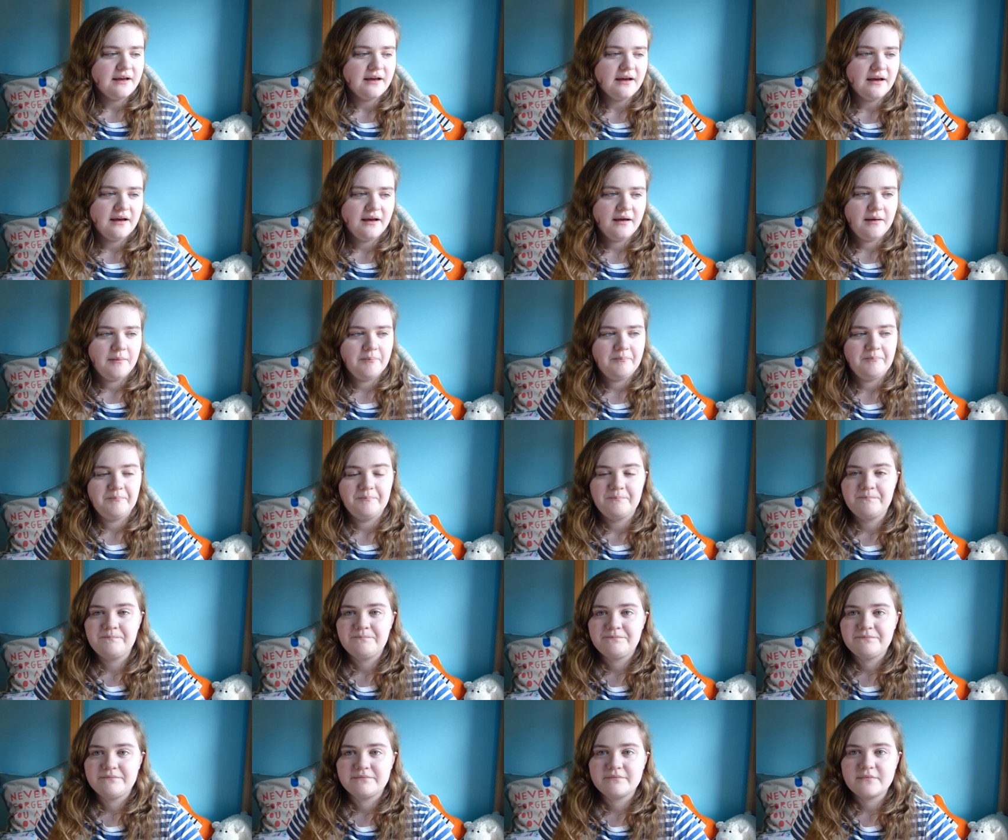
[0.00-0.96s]
Um,
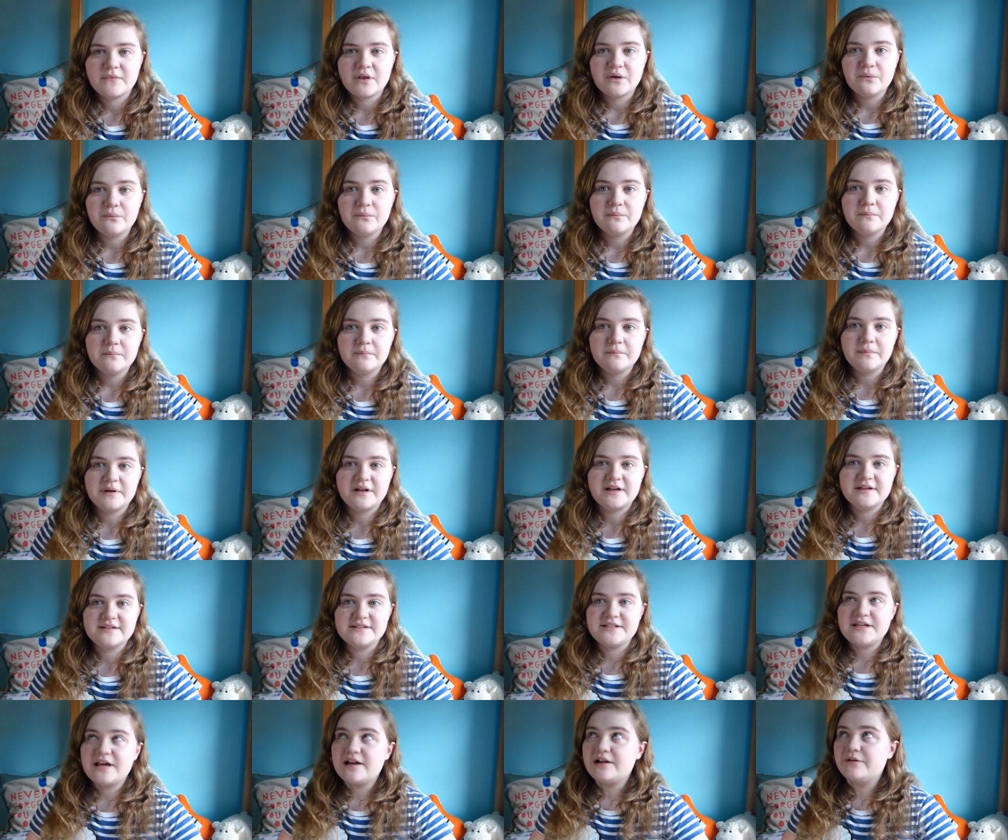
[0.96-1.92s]

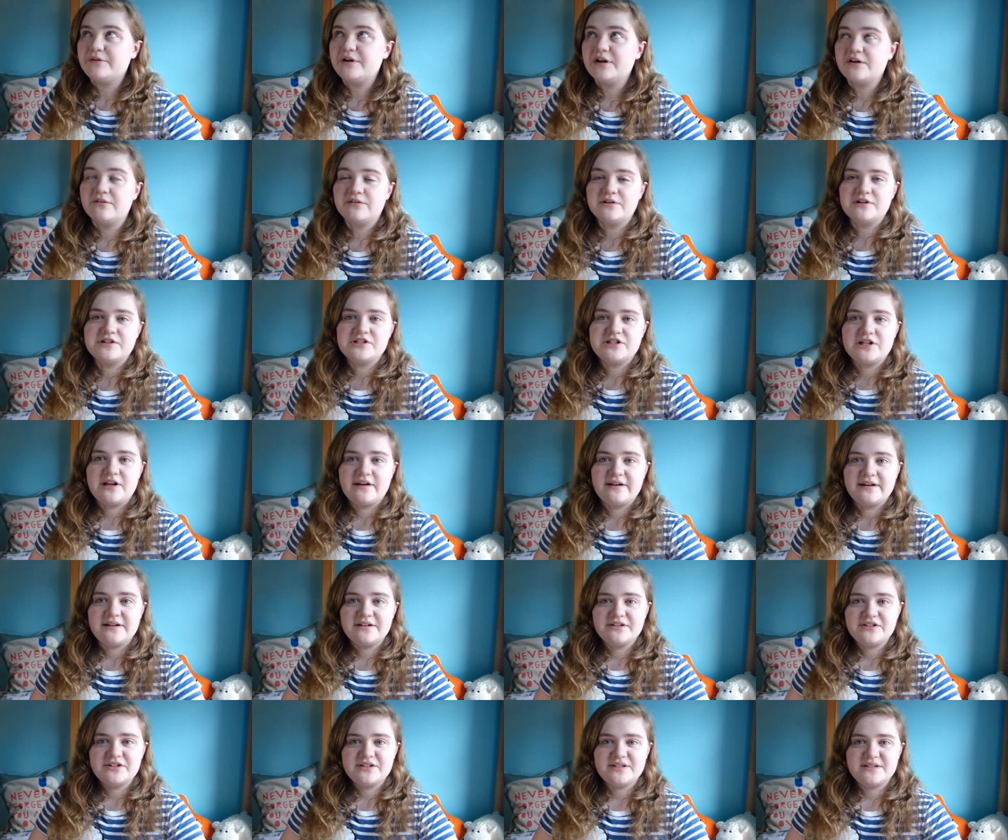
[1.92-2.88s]
because yellowy orange
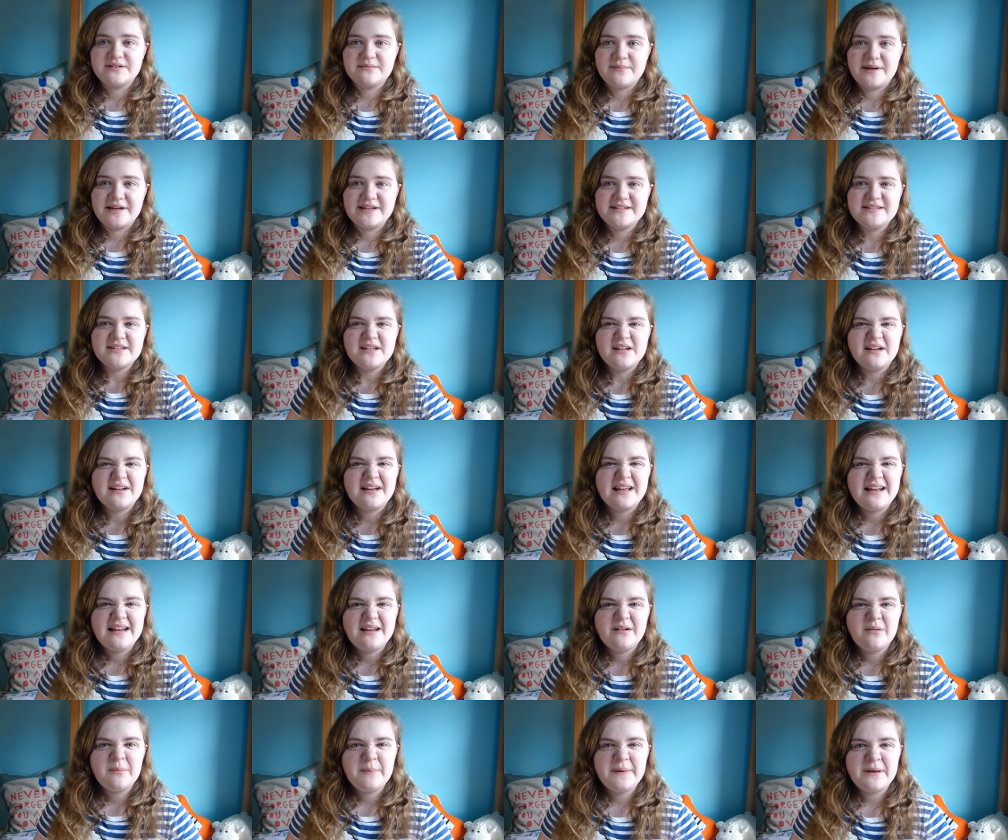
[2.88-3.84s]
light just makes you look a
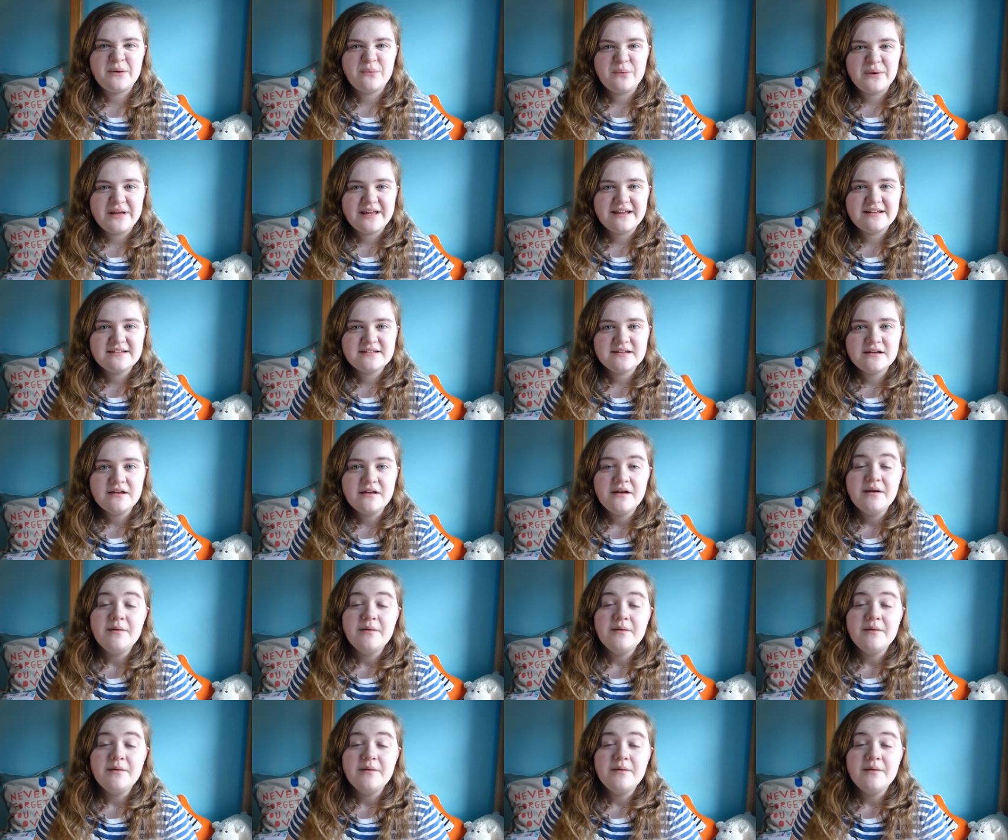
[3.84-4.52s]
little bit weird,